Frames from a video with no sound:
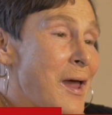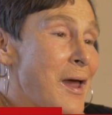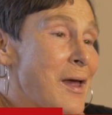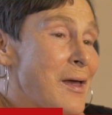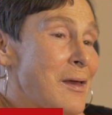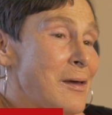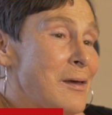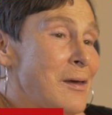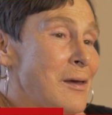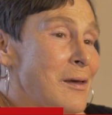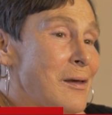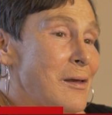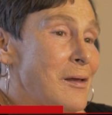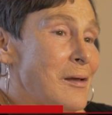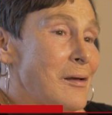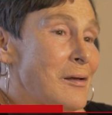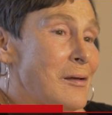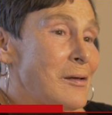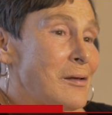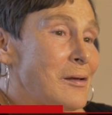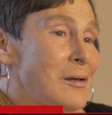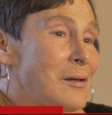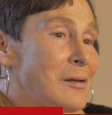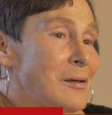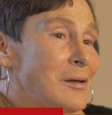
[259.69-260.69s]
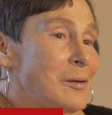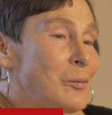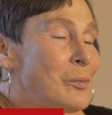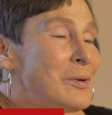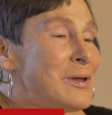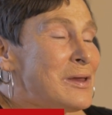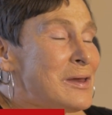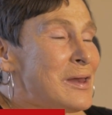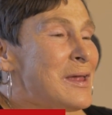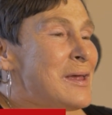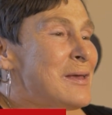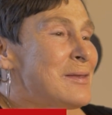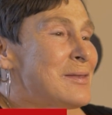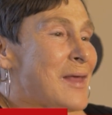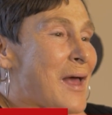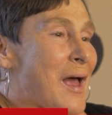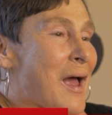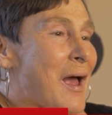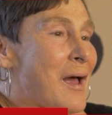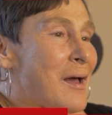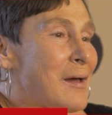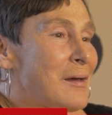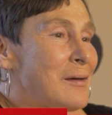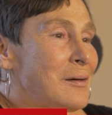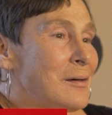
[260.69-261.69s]
And we need
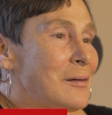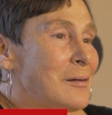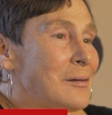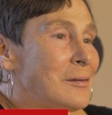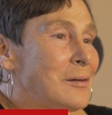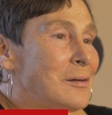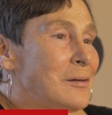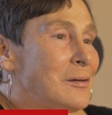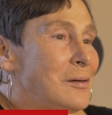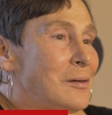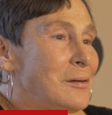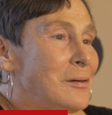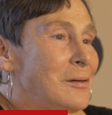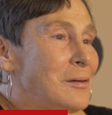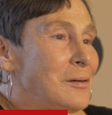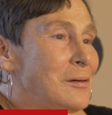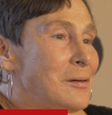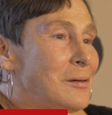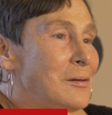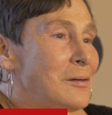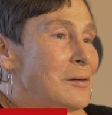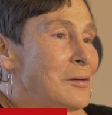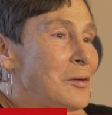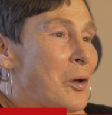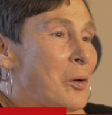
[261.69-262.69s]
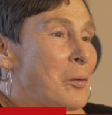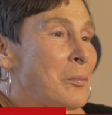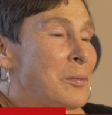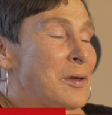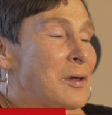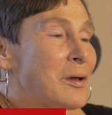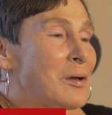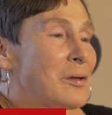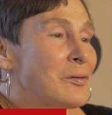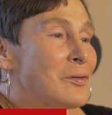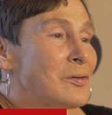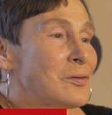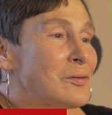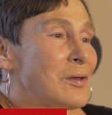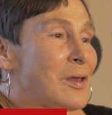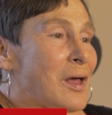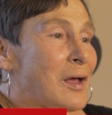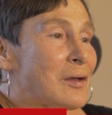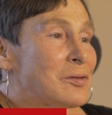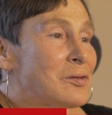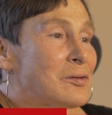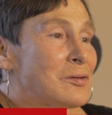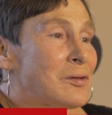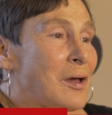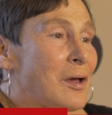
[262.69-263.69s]
that, you know, because
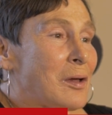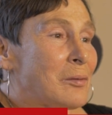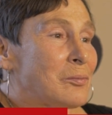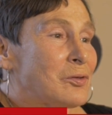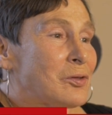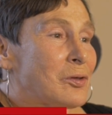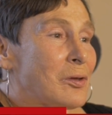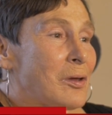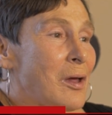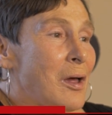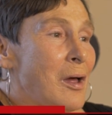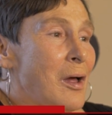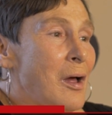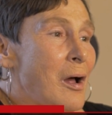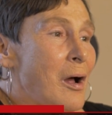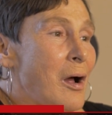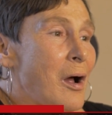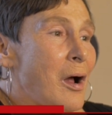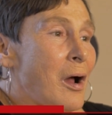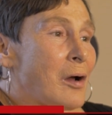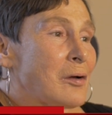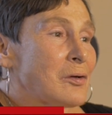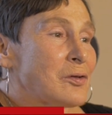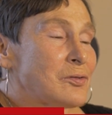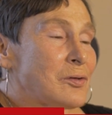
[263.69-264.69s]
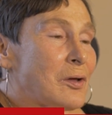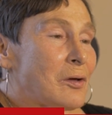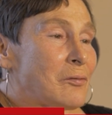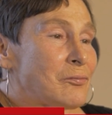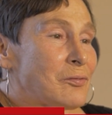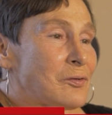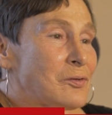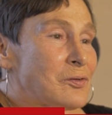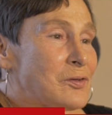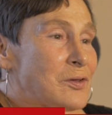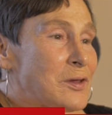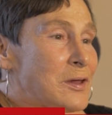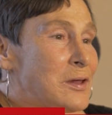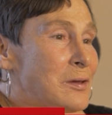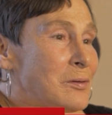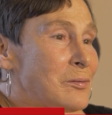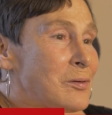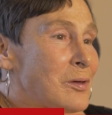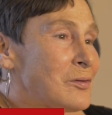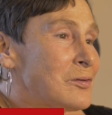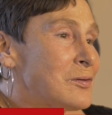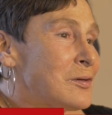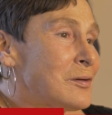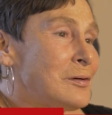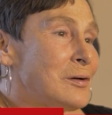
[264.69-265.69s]
lots of times our self-esteem
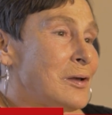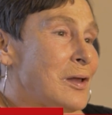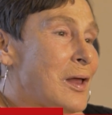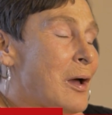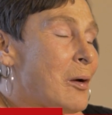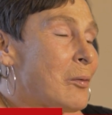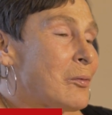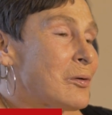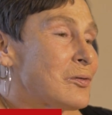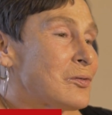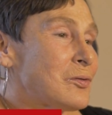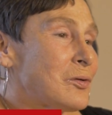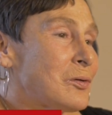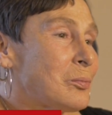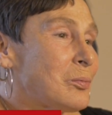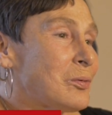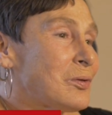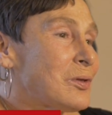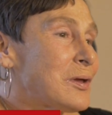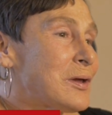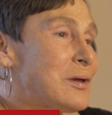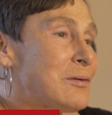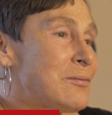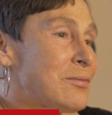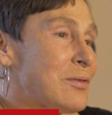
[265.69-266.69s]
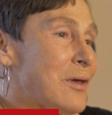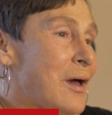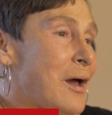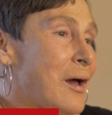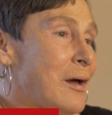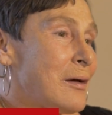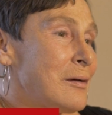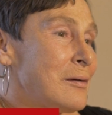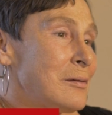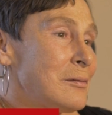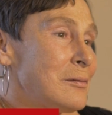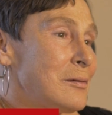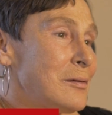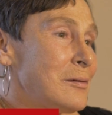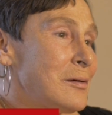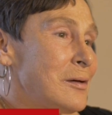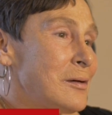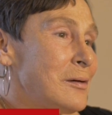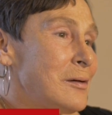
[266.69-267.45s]
doesn't allow us to believe that.